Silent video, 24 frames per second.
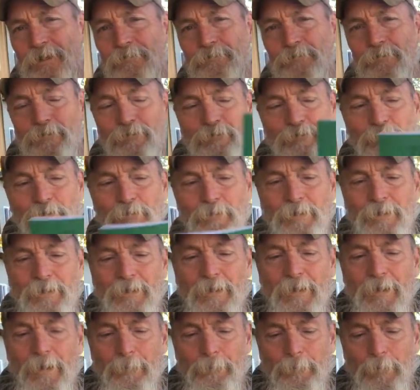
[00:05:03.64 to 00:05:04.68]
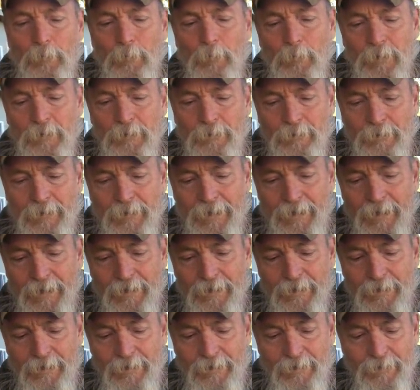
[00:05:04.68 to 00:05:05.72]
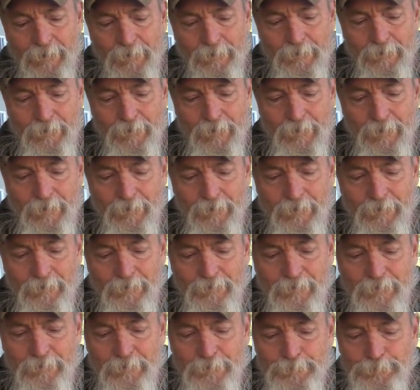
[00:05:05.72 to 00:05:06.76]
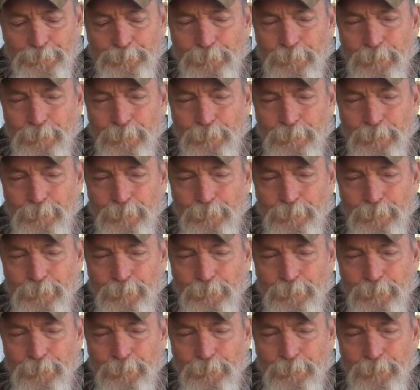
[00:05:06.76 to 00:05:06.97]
cover shooting, but what you're getting here is